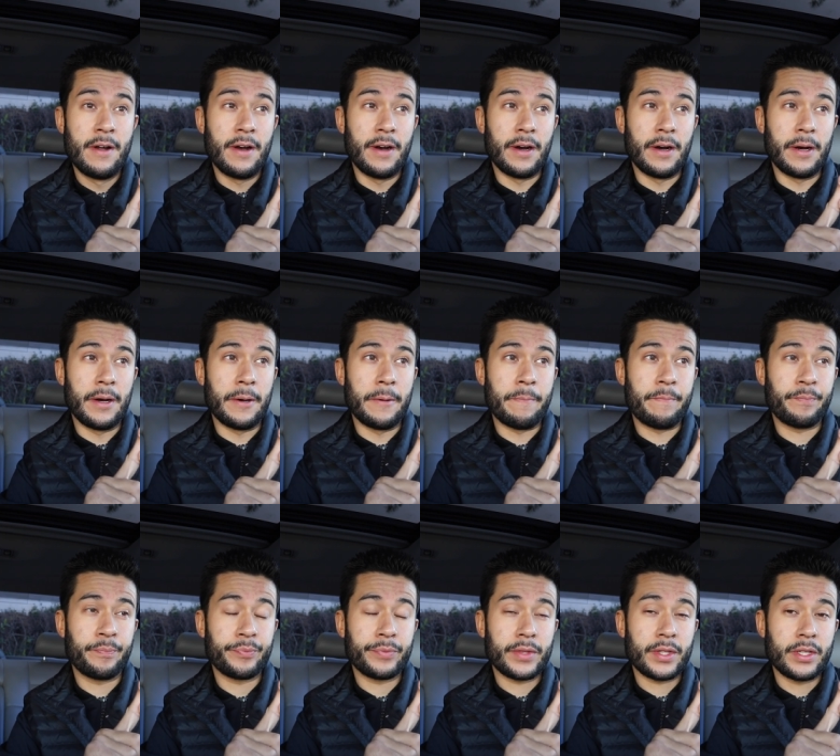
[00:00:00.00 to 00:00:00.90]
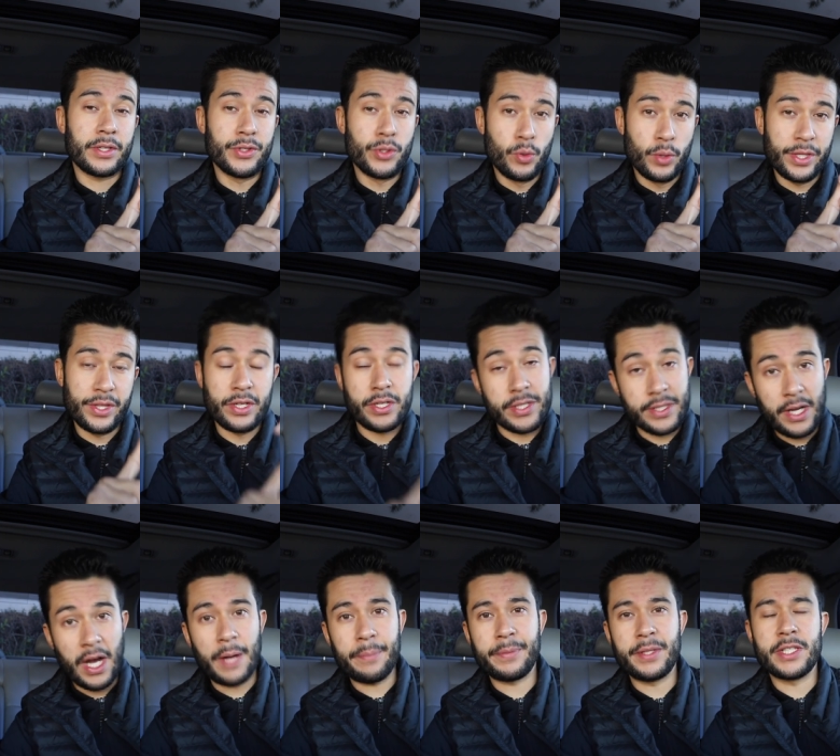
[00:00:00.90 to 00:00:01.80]
Um, you either
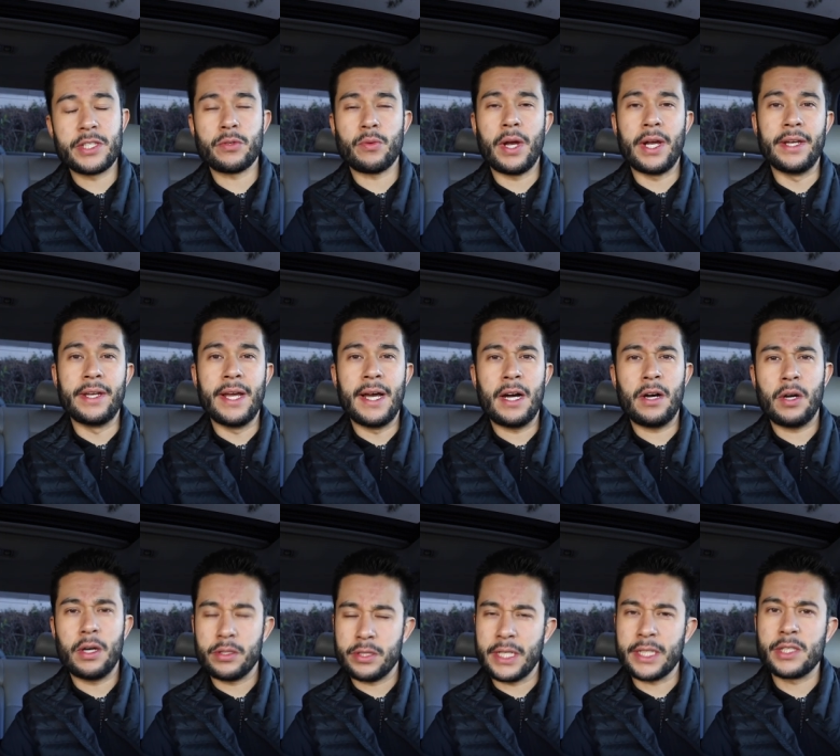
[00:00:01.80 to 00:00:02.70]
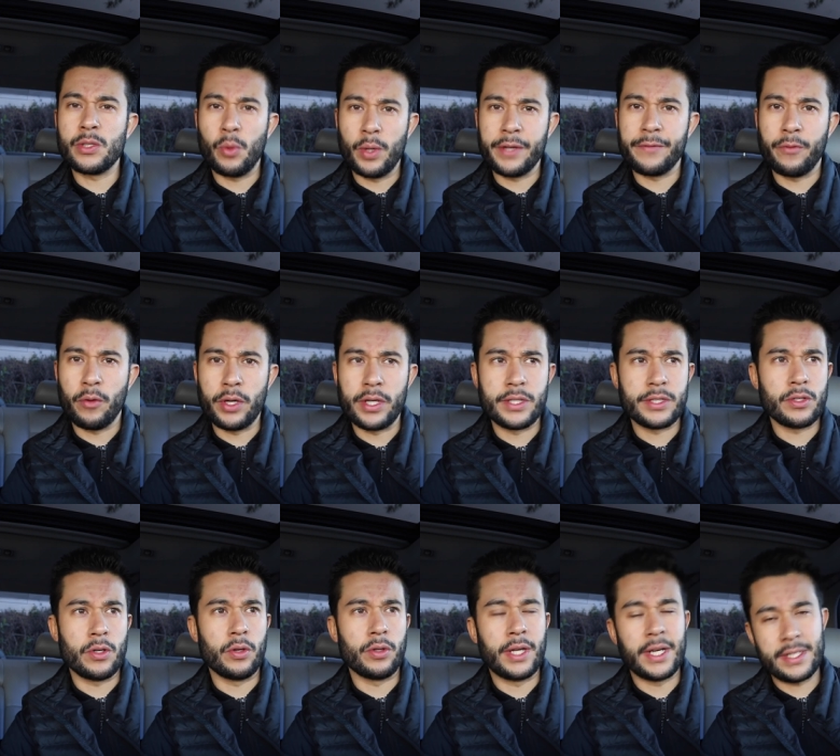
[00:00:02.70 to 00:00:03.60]
stop this right now. I was like 24
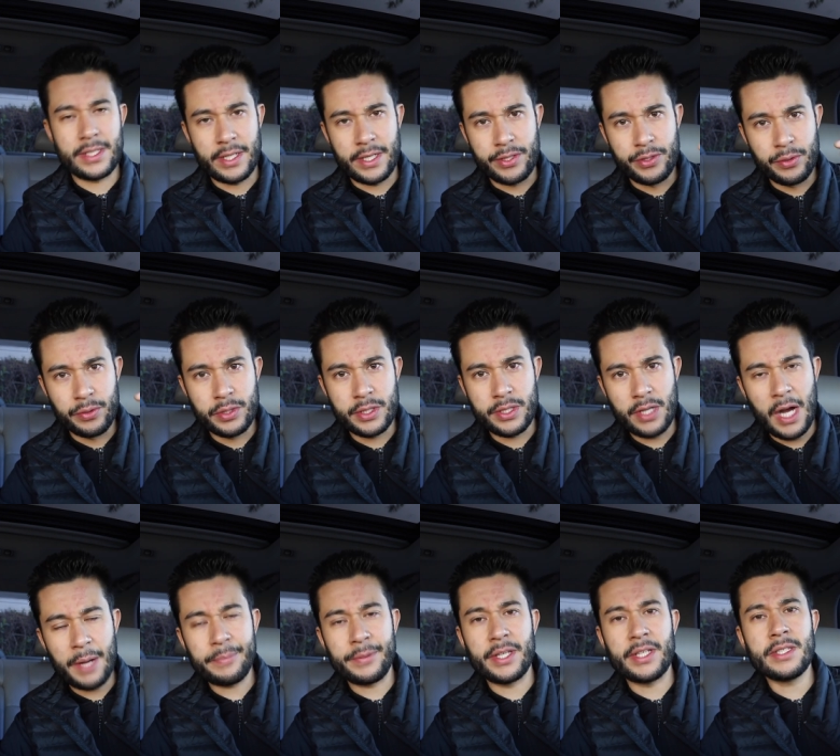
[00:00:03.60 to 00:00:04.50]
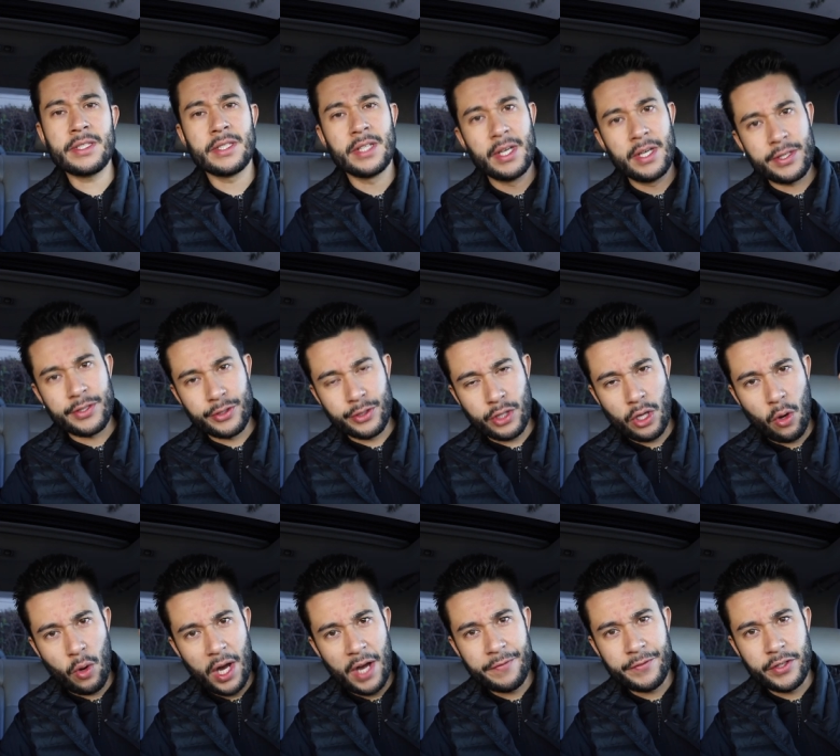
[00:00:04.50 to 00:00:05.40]
years old. I said, you stop this. You
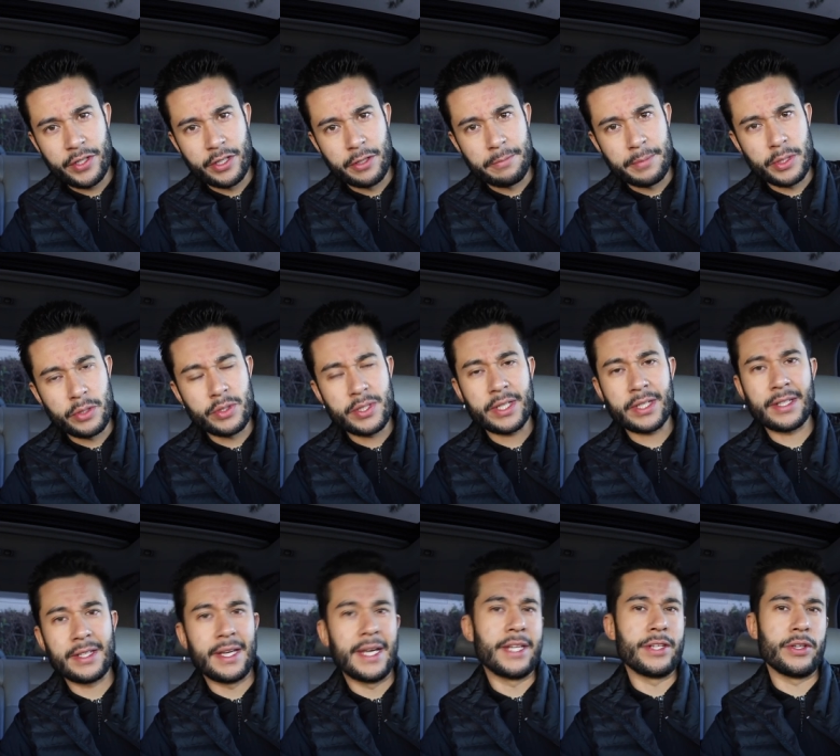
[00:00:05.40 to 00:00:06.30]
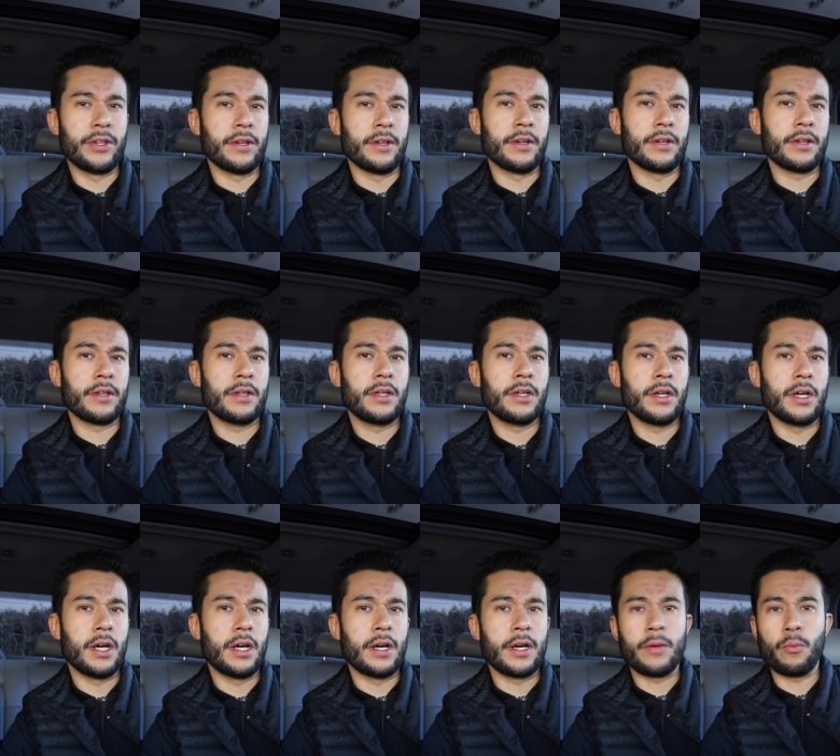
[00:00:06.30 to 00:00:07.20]
go after your music and your
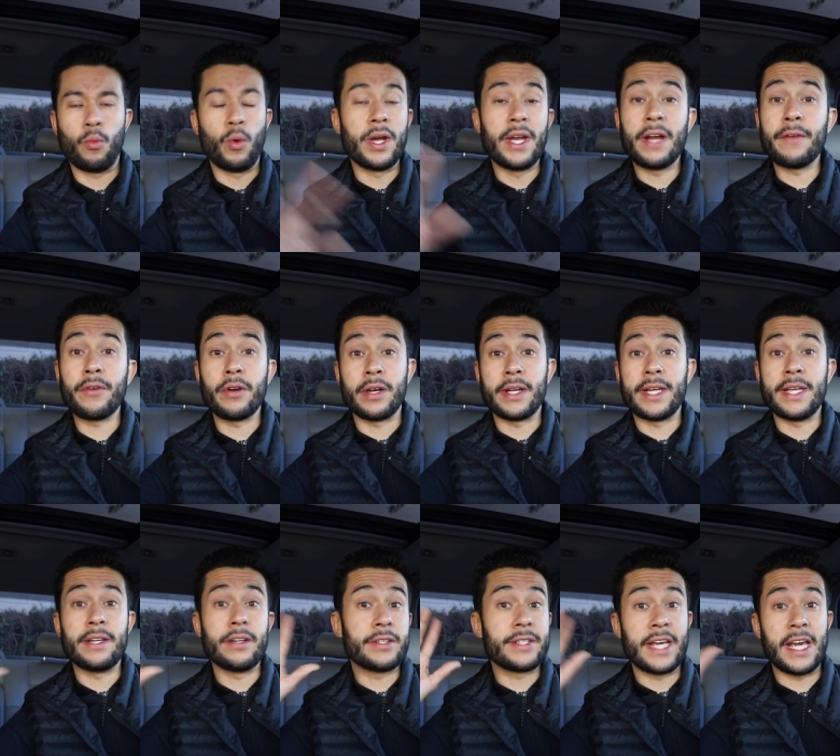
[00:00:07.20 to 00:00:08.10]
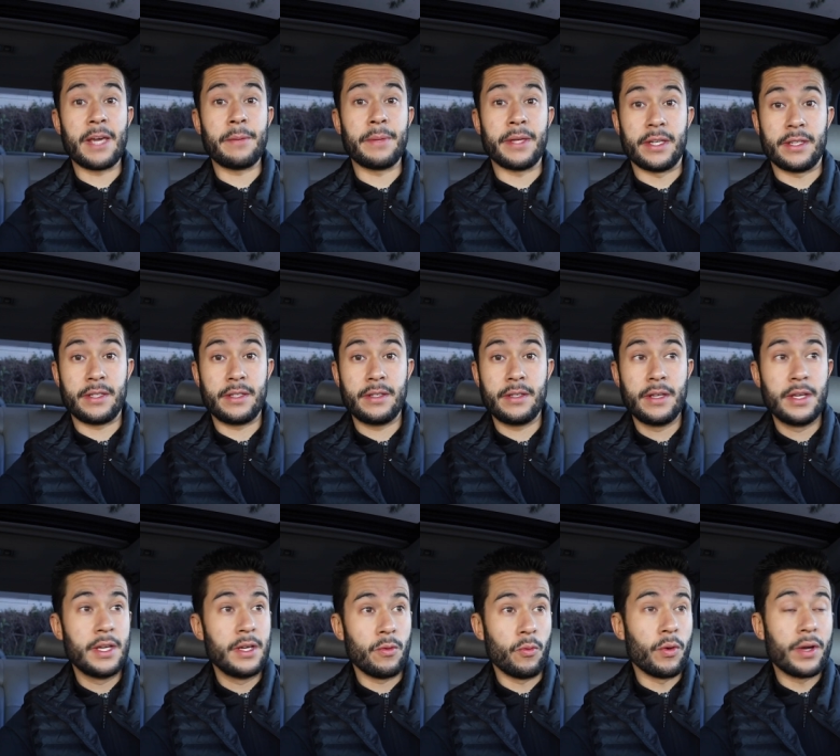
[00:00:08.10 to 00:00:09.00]
uh, whatever entertainment,
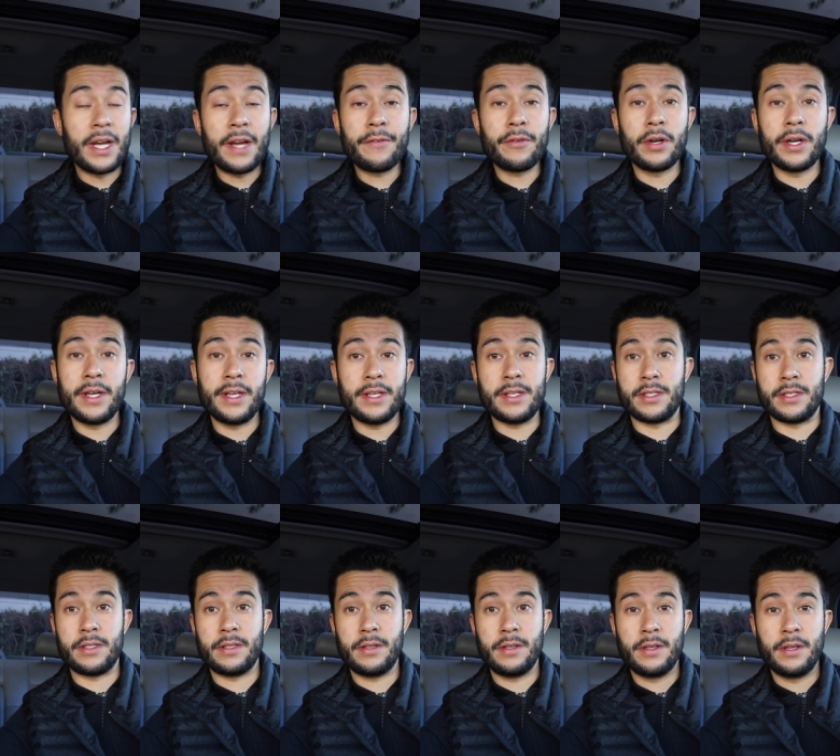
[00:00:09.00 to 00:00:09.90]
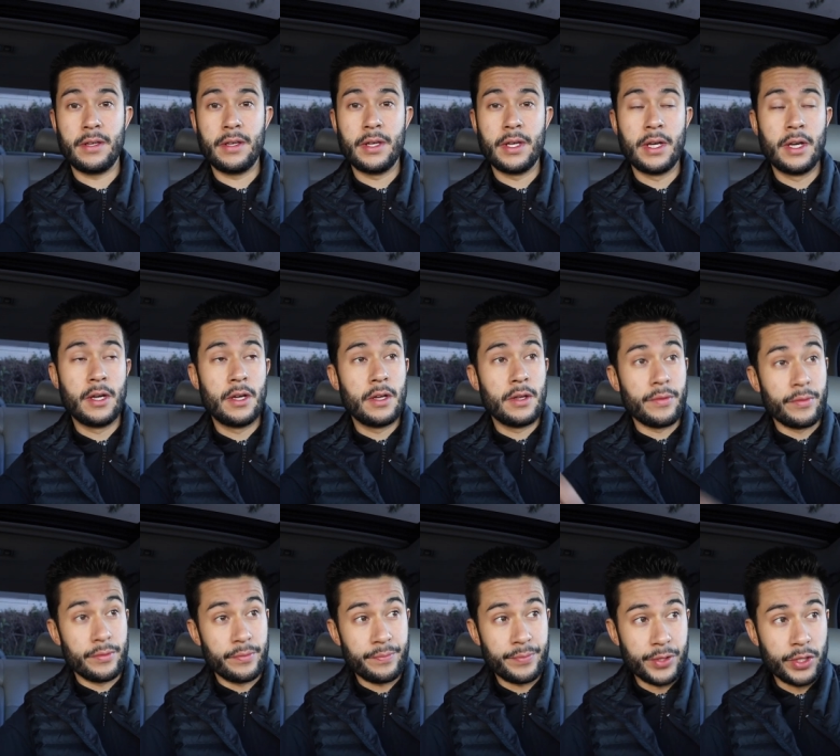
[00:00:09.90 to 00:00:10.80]
whatever it is.
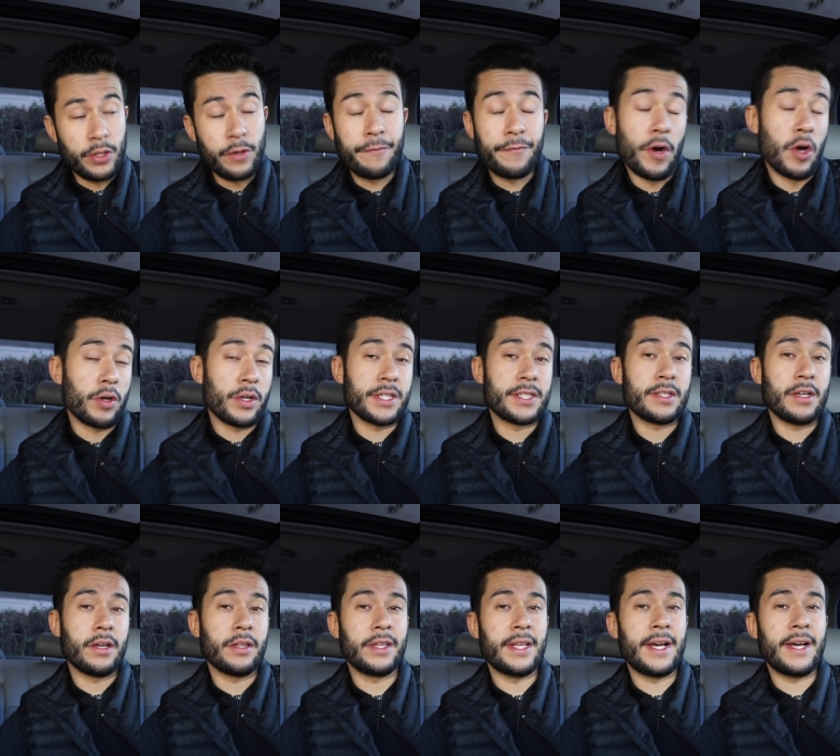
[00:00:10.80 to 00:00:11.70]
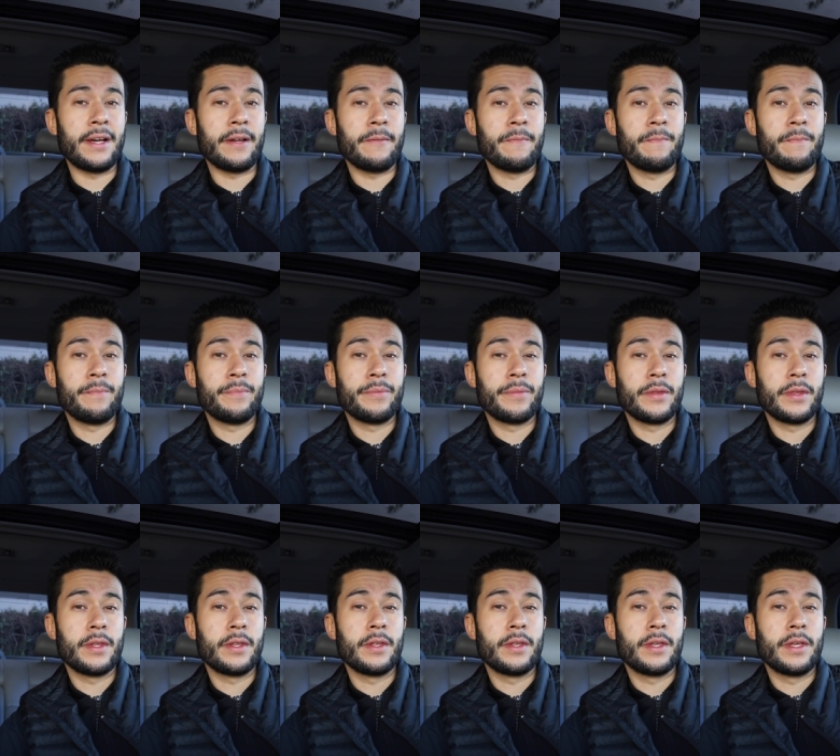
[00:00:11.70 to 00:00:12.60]
You focus on that,
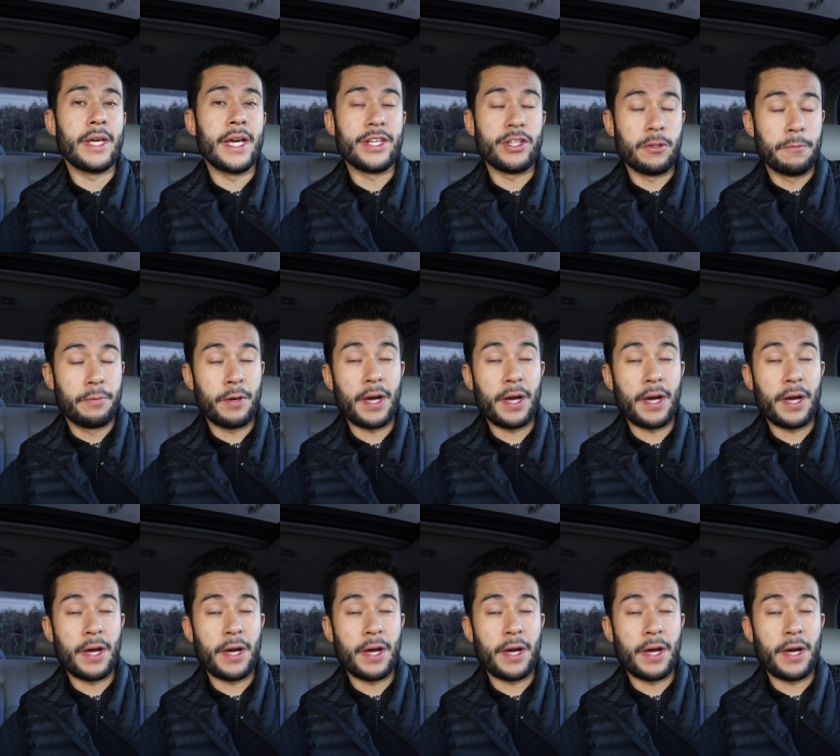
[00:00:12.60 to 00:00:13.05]
and you